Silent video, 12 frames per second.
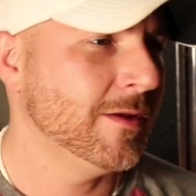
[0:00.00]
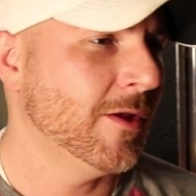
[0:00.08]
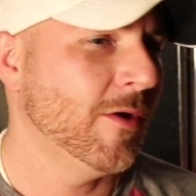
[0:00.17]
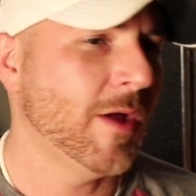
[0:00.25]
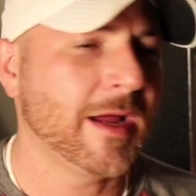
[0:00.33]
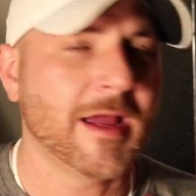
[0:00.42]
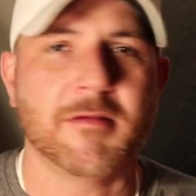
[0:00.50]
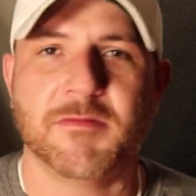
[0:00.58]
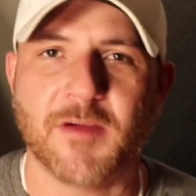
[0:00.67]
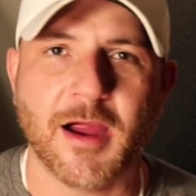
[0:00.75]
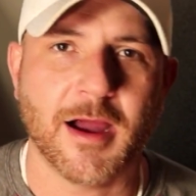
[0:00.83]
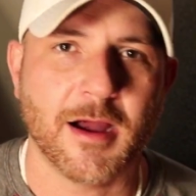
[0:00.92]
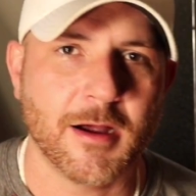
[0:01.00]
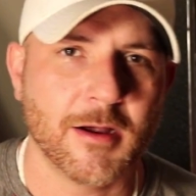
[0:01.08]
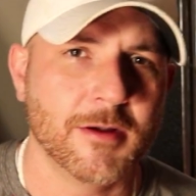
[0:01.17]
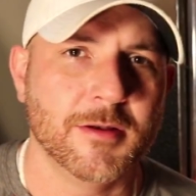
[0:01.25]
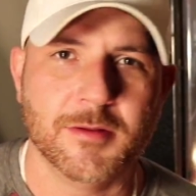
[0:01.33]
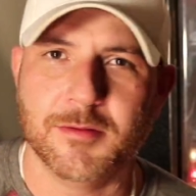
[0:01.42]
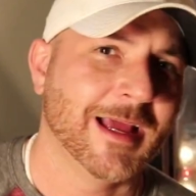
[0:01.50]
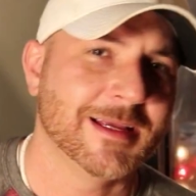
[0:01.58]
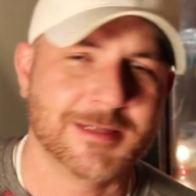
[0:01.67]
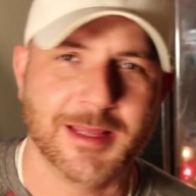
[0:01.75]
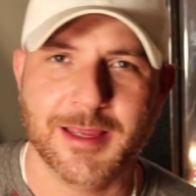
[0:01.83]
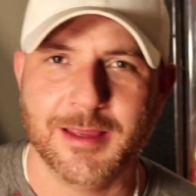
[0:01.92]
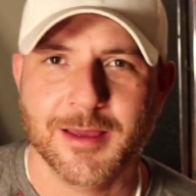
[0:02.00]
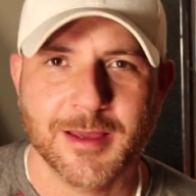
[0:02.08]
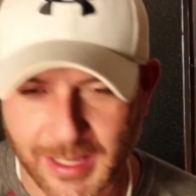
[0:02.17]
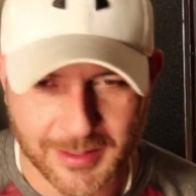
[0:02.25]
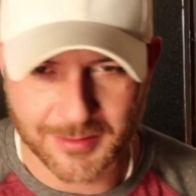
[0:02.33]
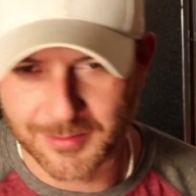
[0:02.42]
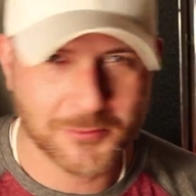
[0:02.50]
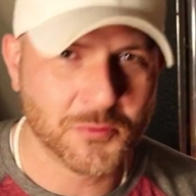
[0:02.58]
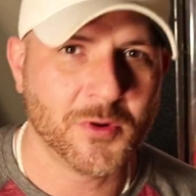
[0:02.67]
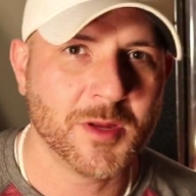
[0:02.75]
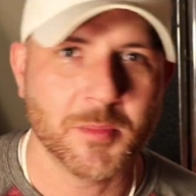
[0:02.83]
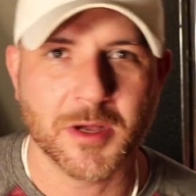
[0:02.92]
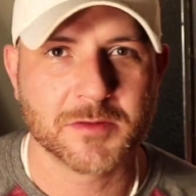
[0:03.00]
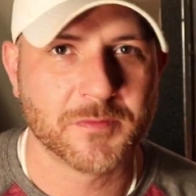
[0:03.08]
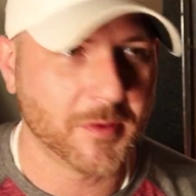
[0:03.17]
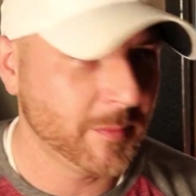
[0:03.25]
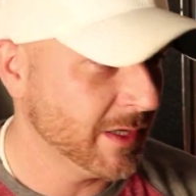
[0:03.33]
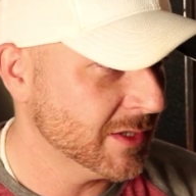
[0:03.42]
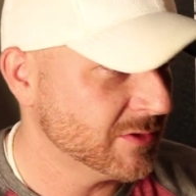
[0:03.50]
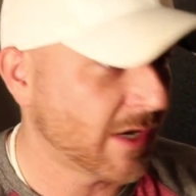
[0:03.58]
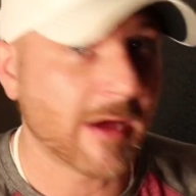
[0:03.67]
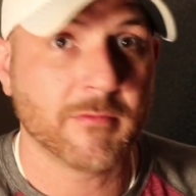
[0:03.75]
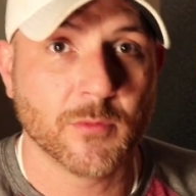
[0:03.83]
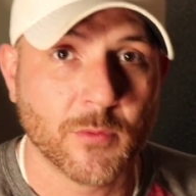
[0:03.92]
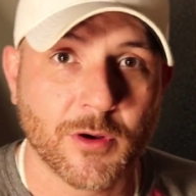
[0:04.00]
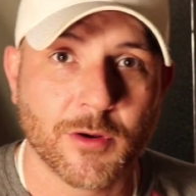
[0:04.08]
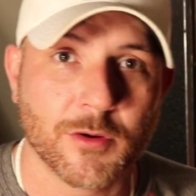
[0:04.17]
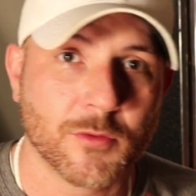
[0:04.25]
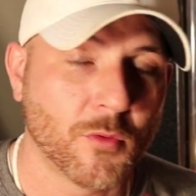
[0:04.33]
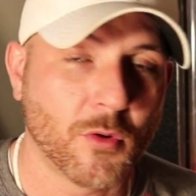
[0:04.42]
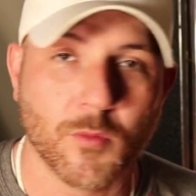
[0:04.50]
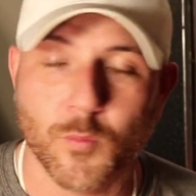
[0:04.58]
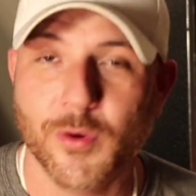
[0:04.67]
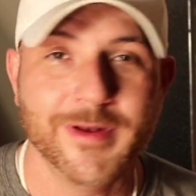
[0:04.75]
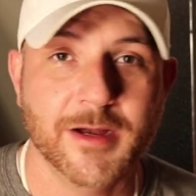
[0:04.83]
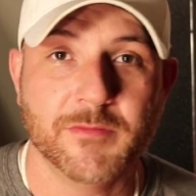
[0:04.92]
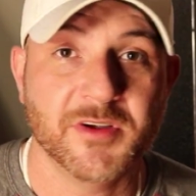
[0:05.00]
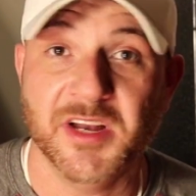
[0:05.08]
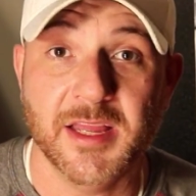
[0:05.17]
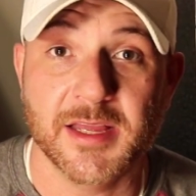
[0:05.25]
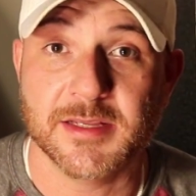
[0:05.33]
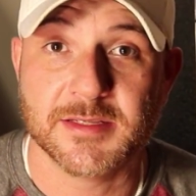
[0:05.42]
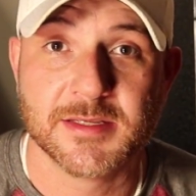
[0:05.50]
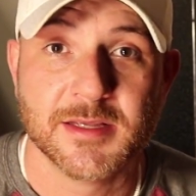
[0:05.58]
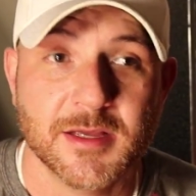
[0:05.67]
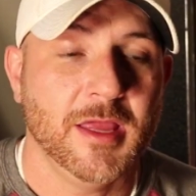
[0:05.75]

You know, I got fired, and as they take 20 bucks from you and drive to work or whatever it is.